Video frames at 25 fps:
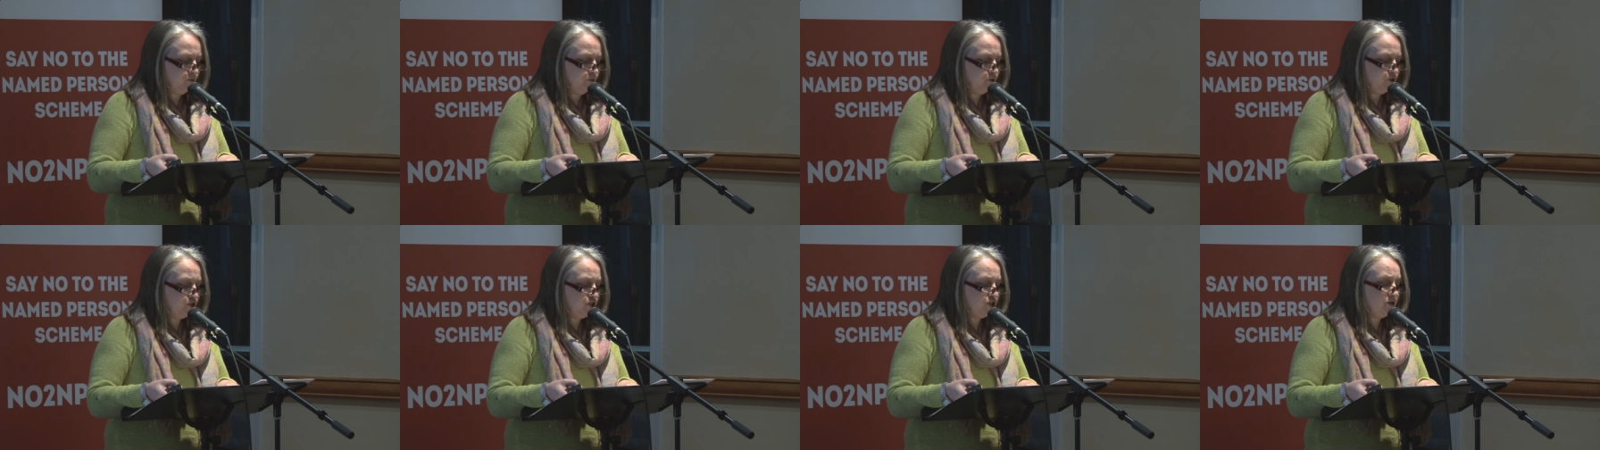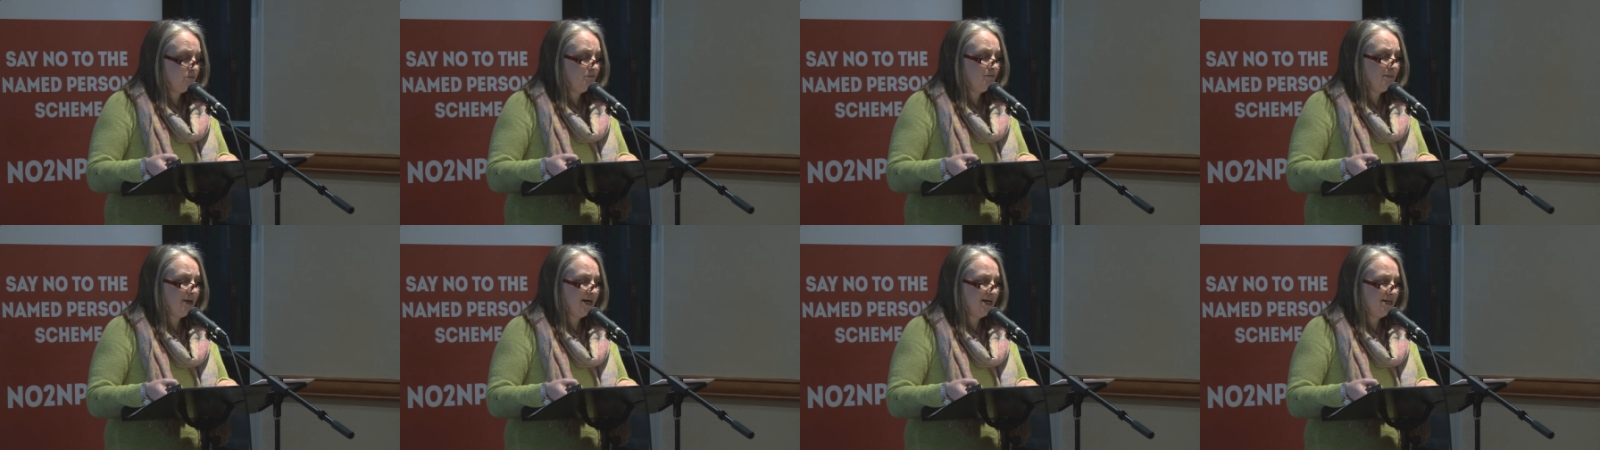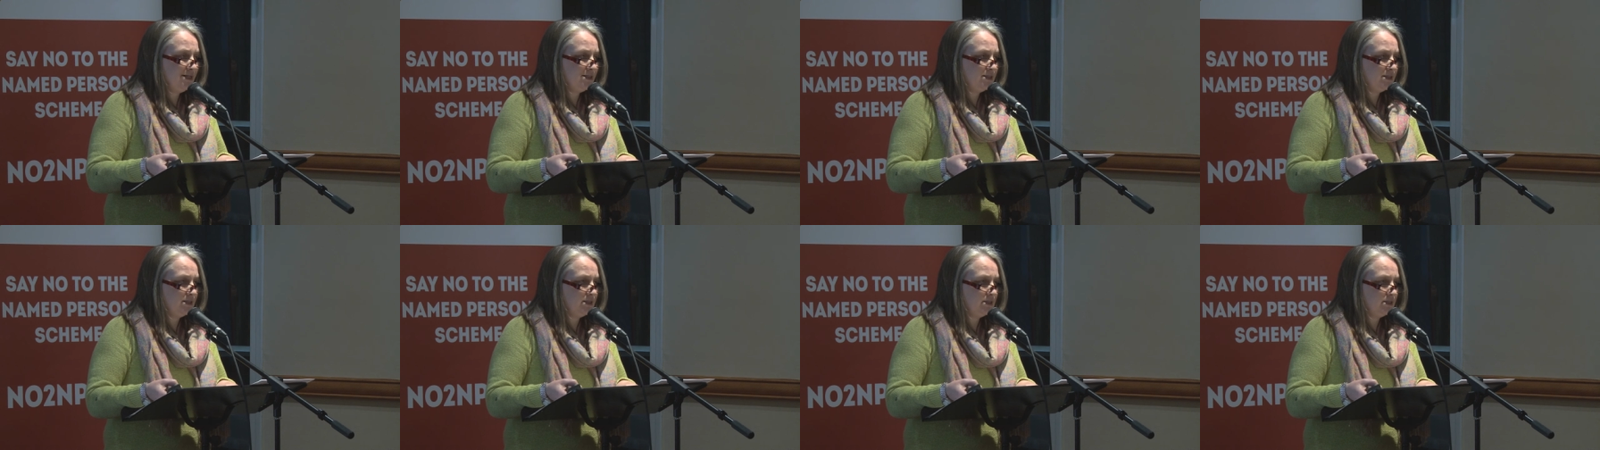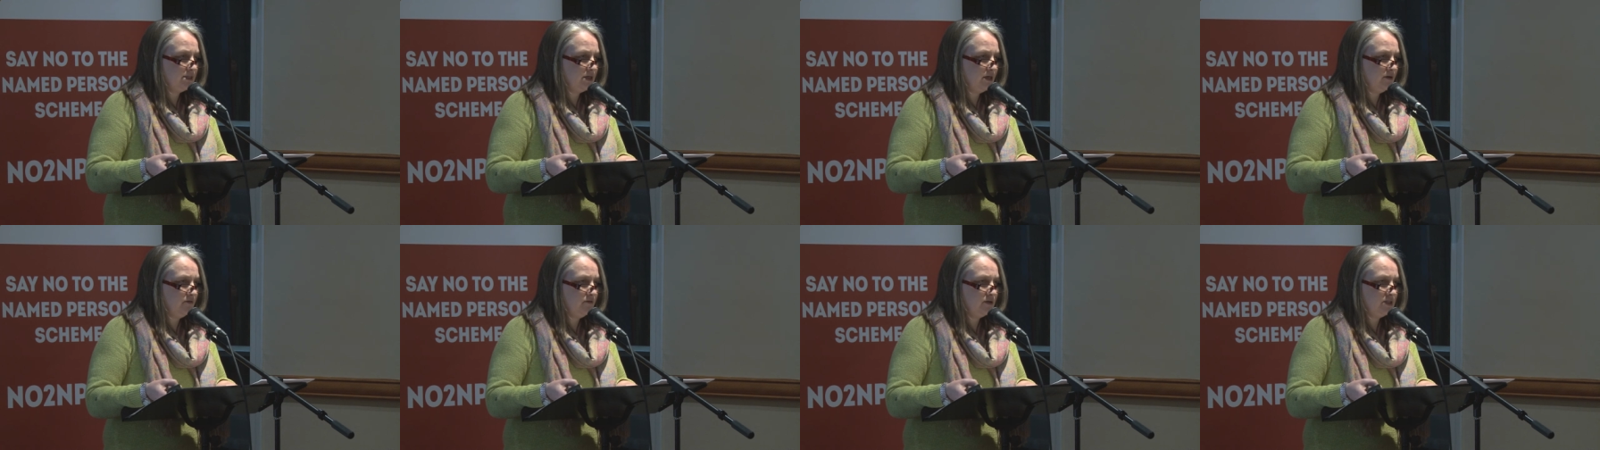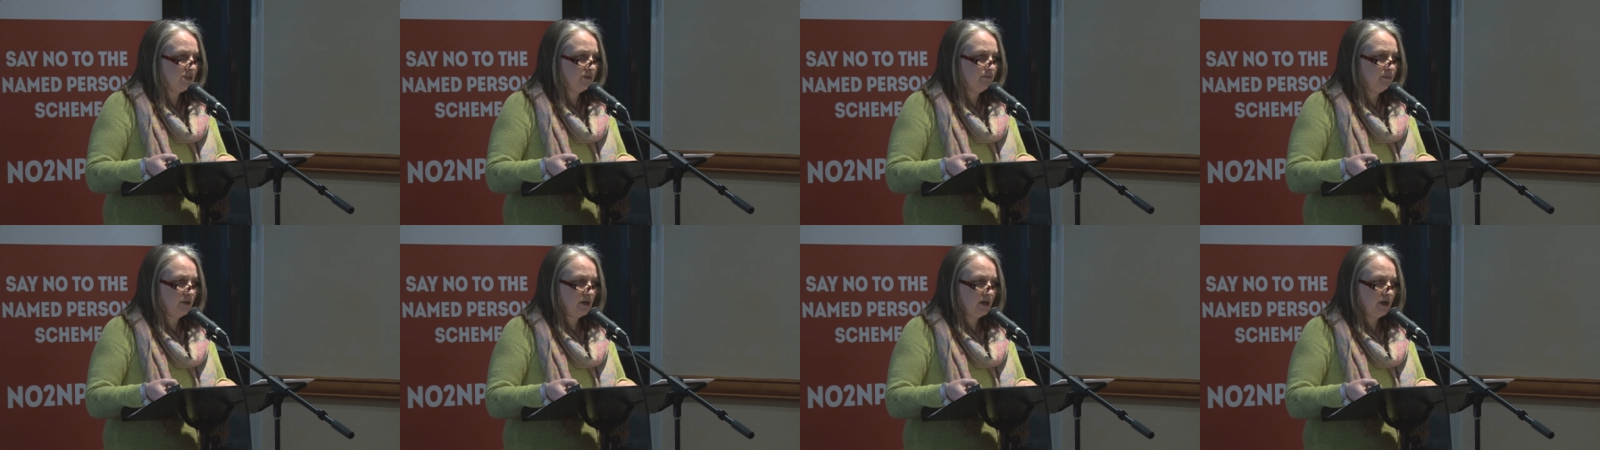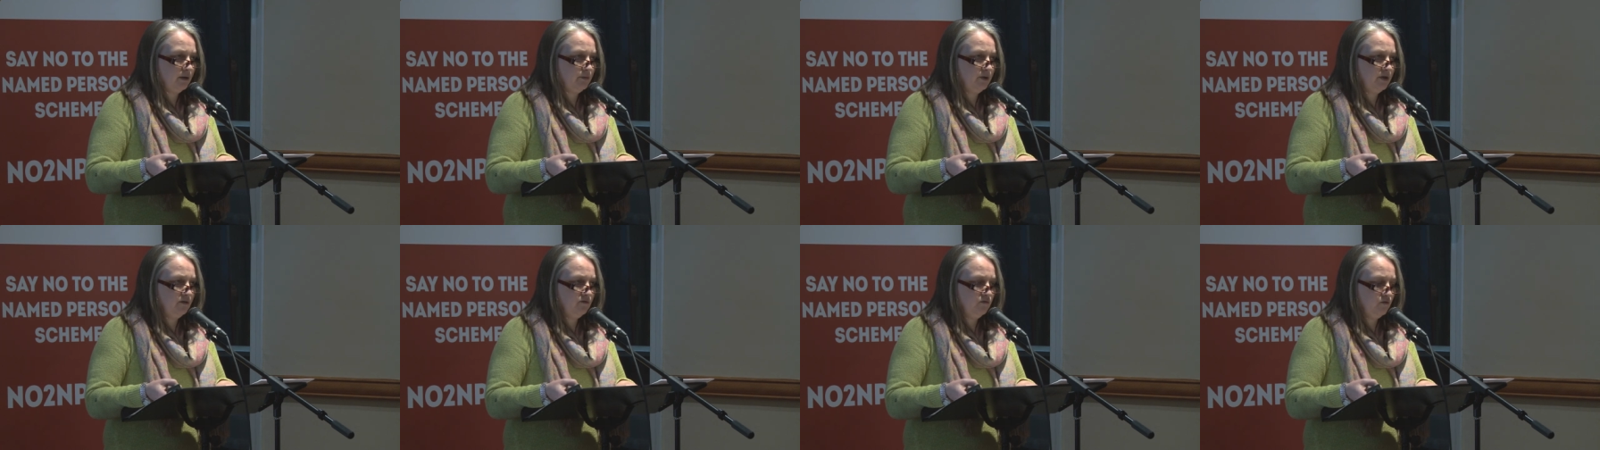which demands that services
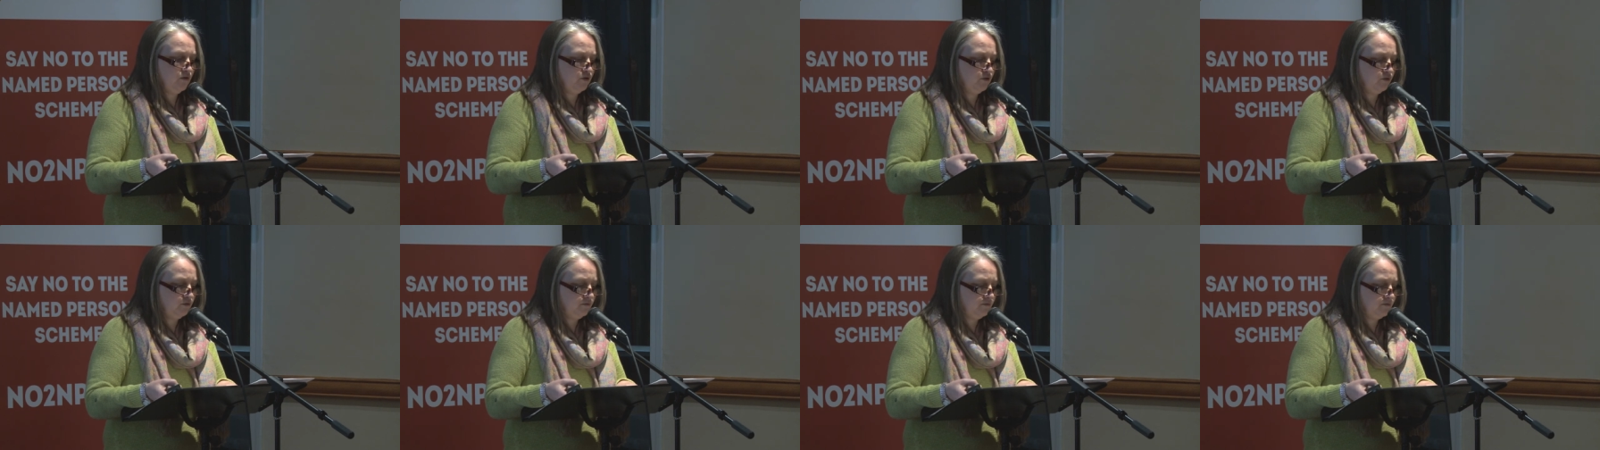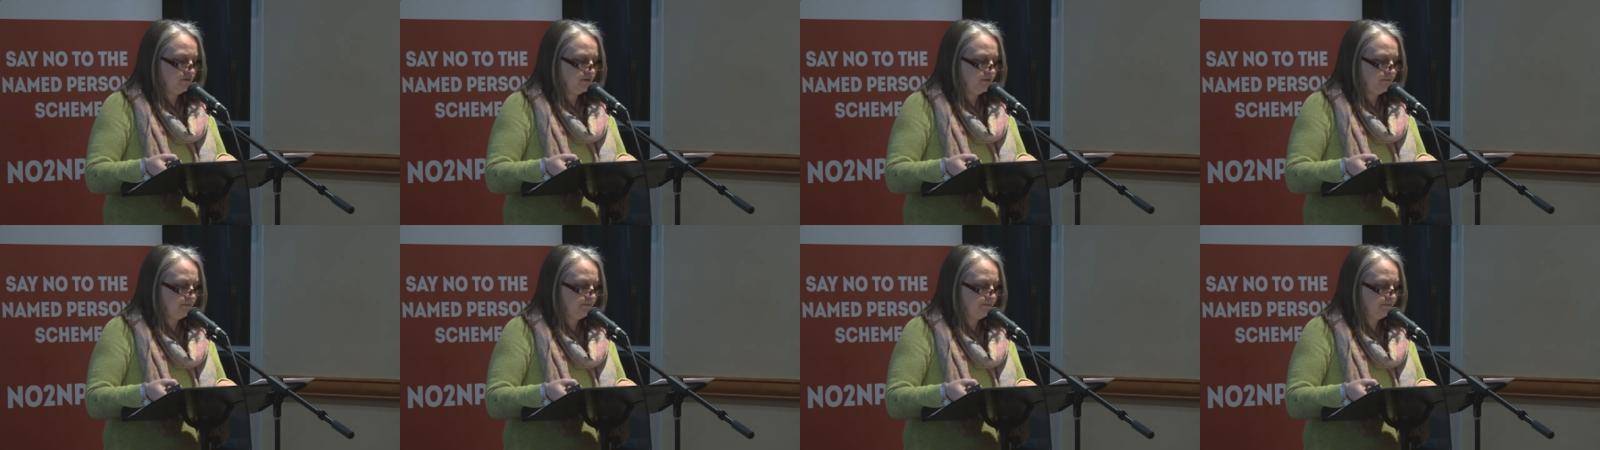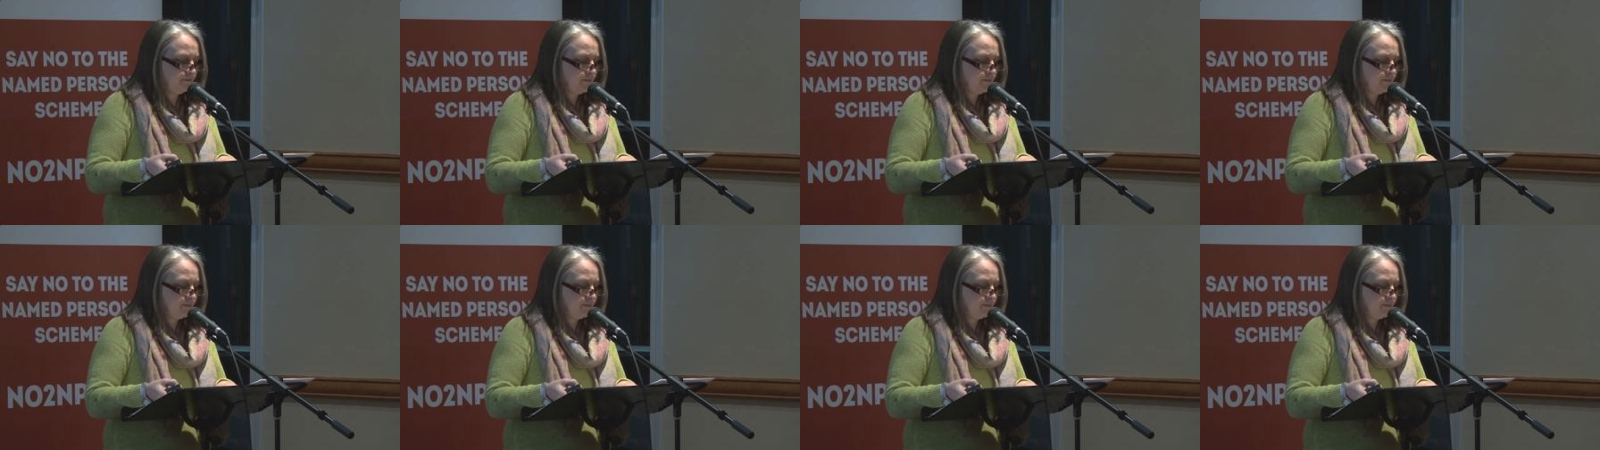become involved.